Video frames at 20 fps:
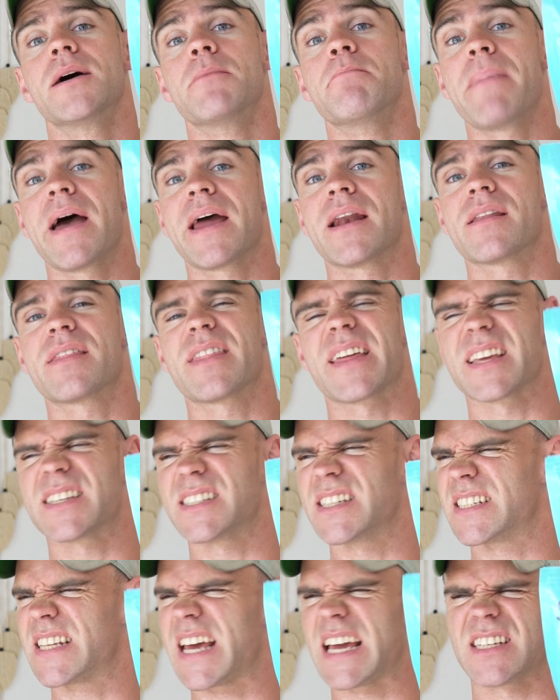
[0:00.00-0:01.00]
men
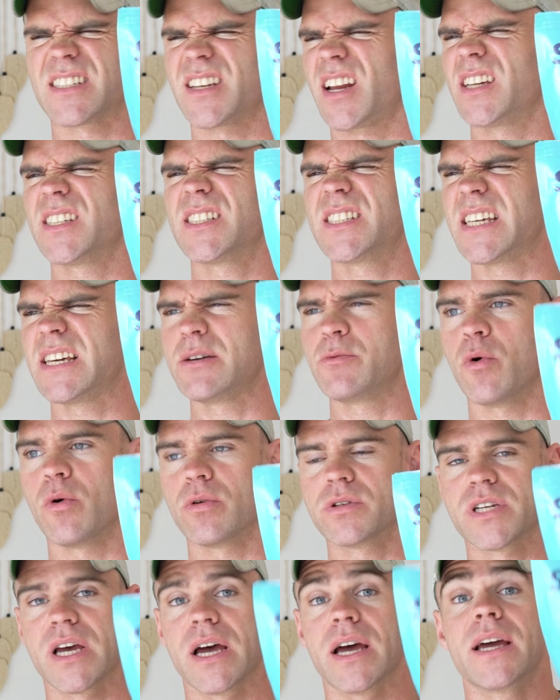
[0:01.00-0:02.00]
think it tastes like
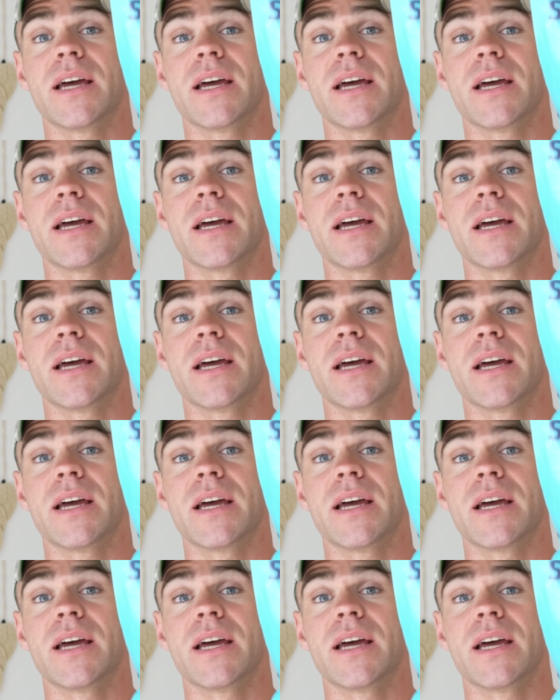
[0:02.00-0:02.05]
seawater,